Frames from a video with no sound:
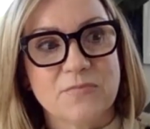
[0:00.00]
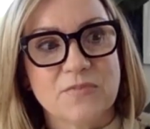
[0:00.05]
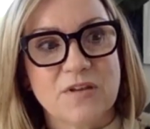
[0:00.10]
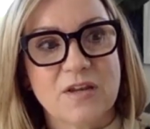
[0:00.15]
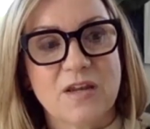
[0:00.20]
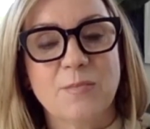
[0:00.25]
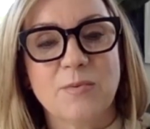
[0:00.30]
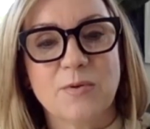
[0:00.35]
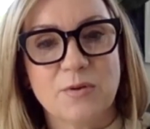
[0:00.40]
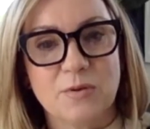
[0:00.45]

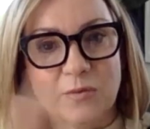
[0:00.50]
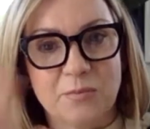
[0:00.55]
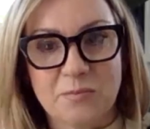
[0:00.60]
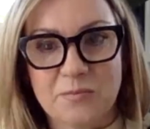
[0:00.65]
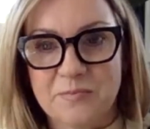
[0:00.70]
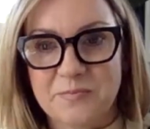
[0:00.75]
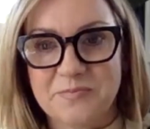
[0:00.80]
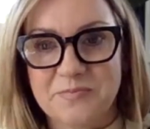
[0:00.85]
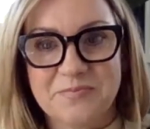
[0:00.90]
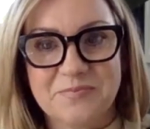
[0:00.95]
table,
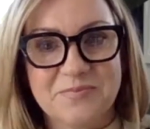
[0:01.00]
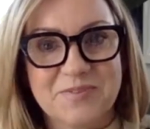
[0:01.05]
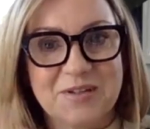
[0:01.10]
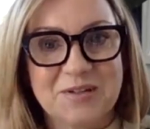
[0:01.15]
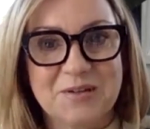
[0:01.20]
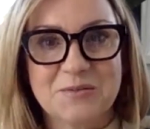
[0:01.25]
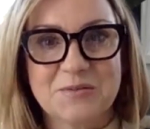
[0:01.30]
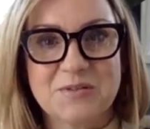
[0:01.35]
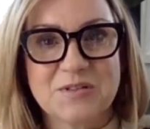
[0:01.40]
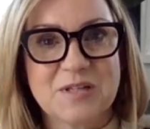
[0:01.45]

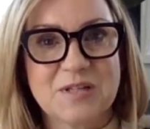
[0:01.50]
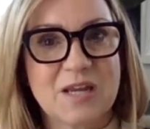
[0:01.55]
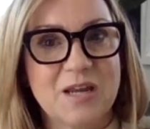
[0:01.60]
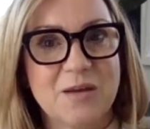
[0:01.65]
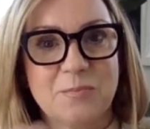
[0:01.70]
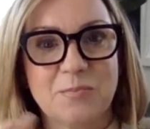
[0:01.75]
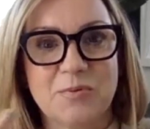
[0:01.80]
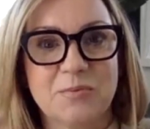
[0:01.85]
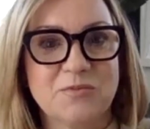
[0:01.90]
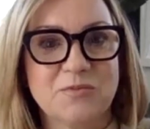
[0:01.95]

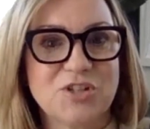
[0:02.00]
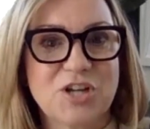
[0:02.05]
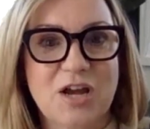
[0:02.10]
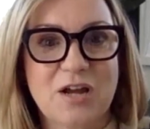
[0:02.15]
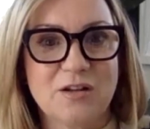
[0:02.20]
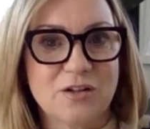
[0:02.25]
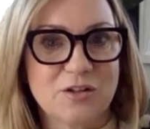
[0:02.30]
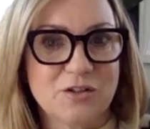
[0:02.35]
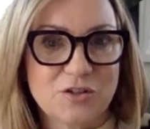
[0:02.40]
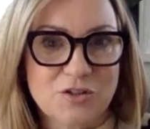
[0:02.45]
scape
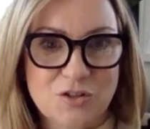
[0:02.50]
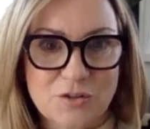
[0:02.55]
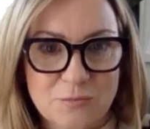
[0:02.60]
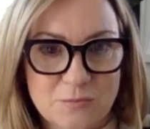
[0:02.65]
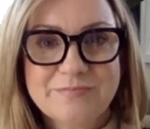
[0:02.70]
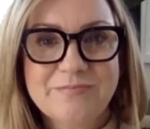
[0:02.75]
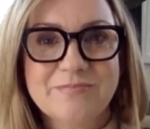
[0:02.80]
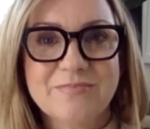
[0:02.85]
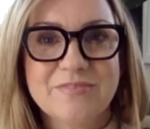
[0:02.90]
challenge,